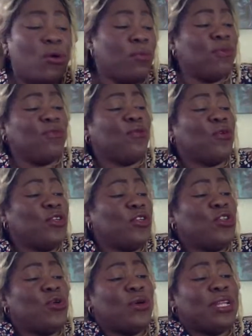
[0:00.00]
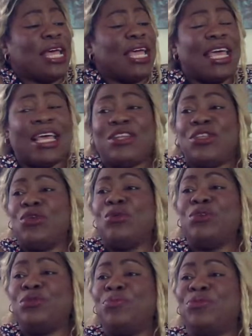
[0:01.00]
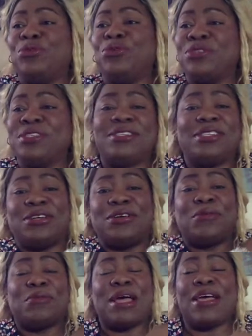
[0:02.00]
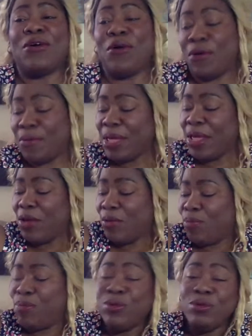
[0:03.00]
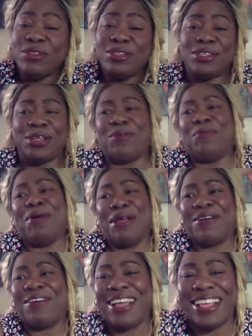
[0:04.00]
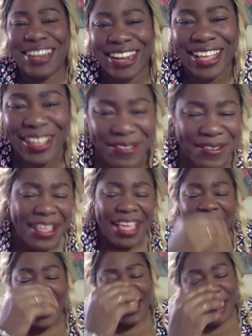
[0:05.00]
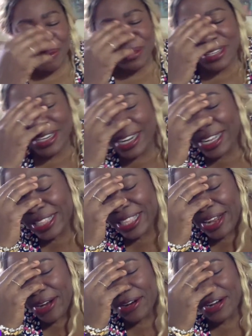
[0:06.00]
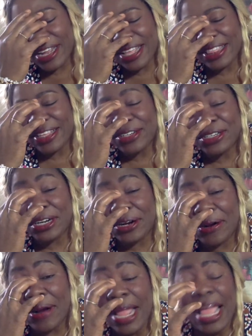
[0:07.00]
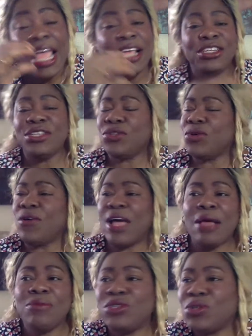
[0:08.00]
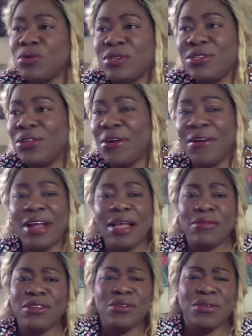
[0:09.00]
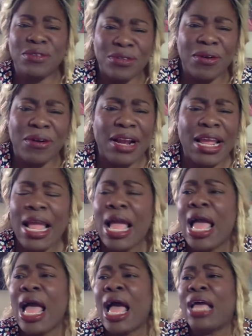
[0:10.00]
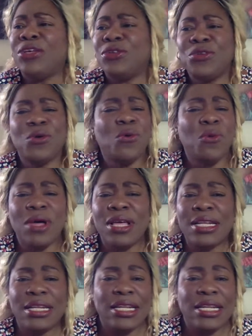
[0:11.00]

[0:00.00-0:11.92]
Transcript: Before you know it, I had huge bruises here on my arm, bruises on my right arm. And I'm sitting there in the chair. And she's going, I'm so sorry. I'm so sorry. You know what?